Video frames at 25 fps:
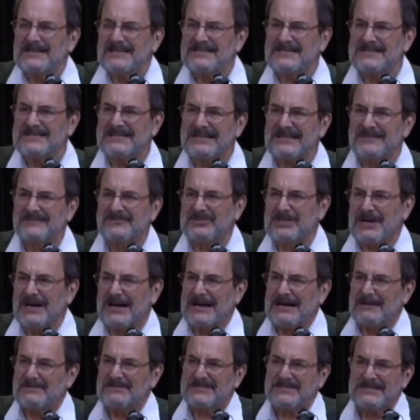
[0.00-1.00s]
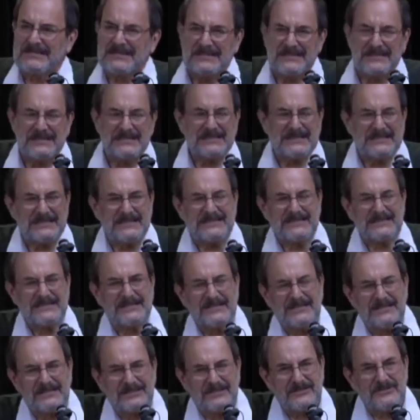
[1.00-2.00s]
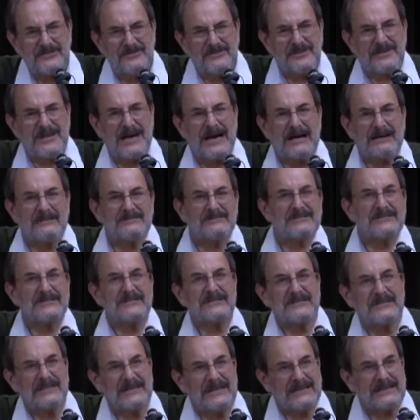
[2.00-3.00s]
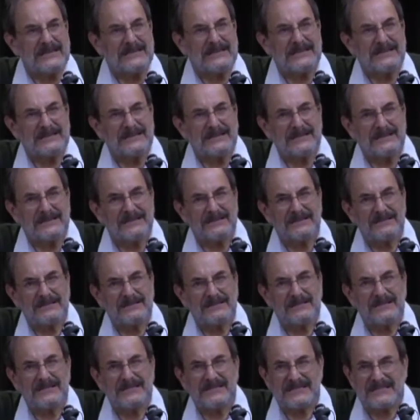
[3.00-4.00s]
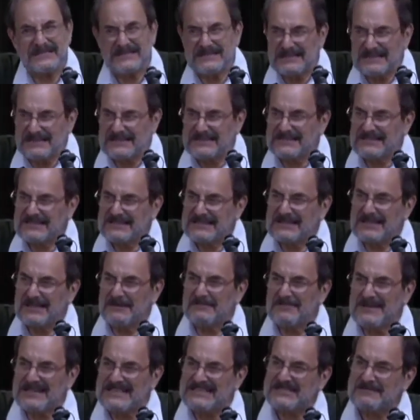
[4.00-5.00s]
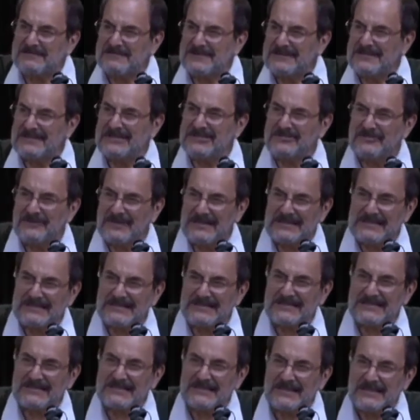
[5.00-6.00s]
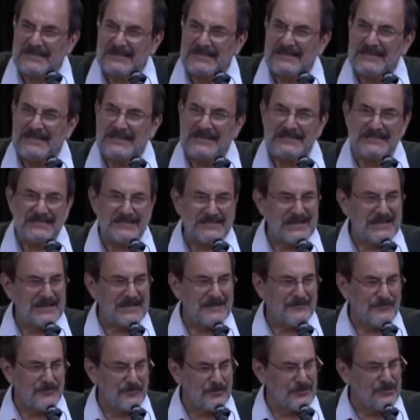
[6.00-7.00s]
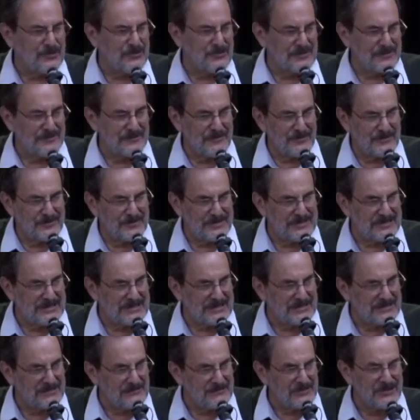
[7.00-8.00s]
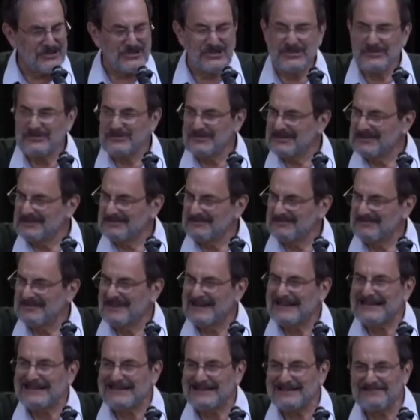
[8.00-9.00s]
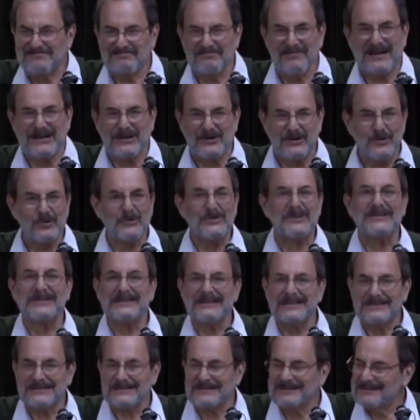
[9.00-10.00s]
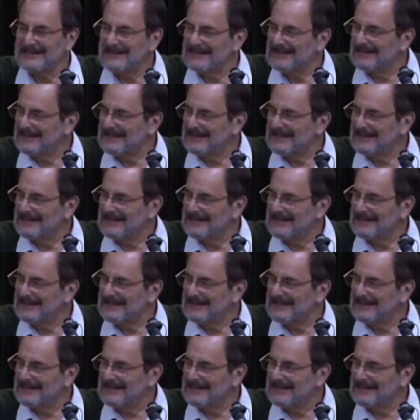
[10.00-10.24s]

Steve Jobs, in his 2006 commencement address at Stanford University, which you can find by Googling it,